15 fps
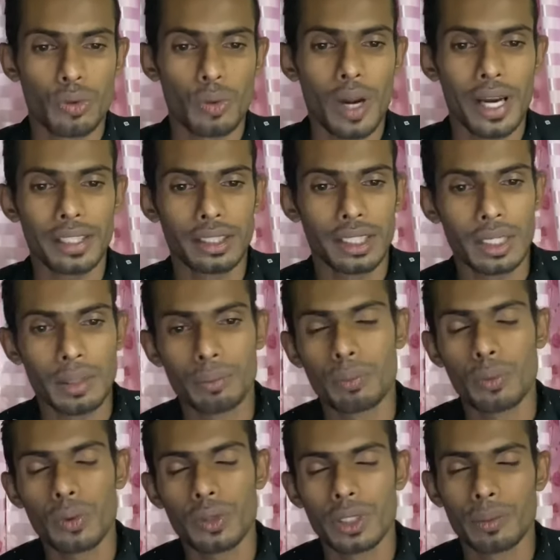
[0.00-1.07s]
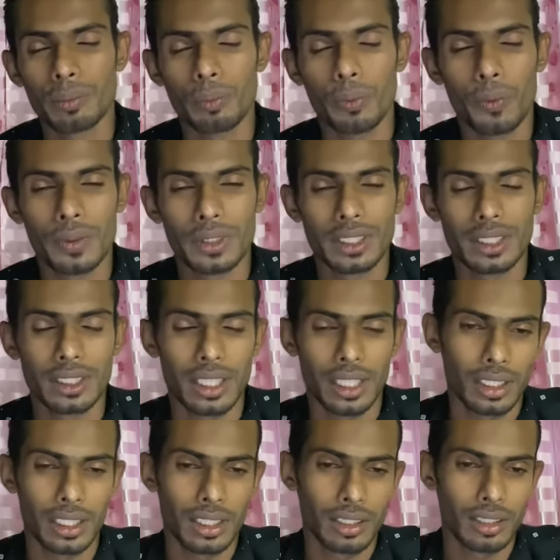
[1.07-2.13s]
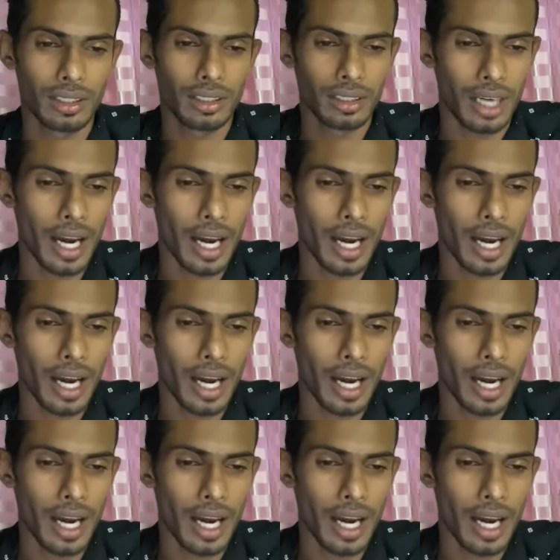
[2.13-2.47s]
write the important points that